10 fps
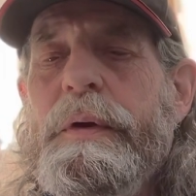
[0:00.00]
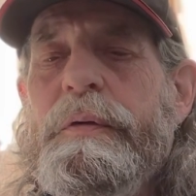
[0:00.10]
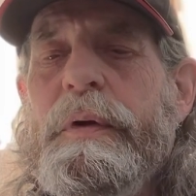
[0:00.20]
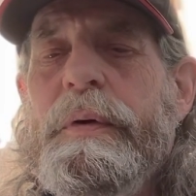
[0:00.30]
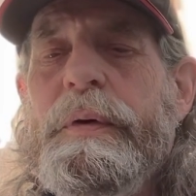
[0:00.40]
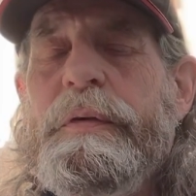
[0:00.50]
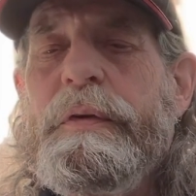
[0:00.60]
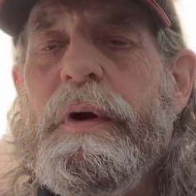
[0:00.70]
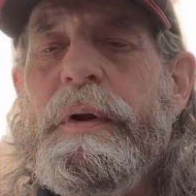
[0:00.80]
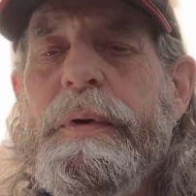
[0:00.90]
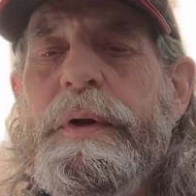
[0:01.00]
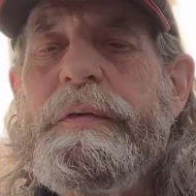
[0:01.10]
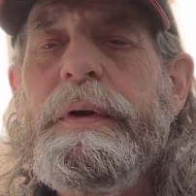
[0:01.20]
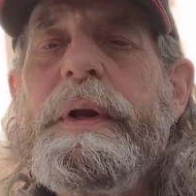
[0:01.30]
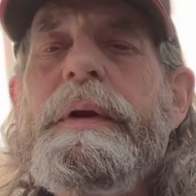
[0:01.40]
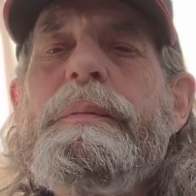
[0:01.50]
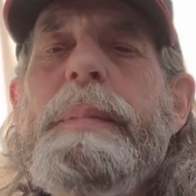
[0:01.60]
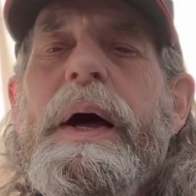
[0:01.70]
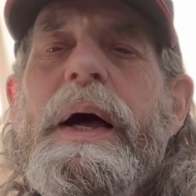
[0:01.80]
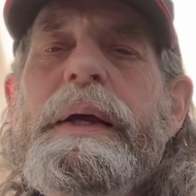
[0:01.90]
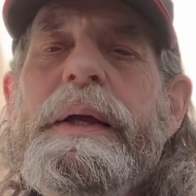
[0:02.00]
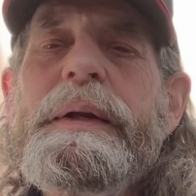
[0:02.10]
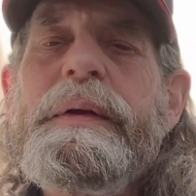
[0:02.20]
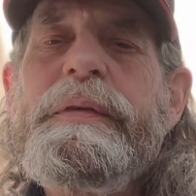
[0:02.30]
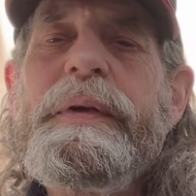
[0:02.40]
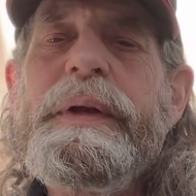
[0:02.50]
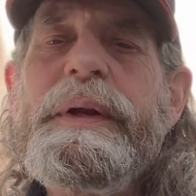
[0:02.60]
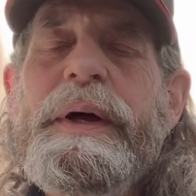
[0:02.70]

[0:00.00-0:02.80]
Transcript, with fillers: so he started reaching in his pocket and he said,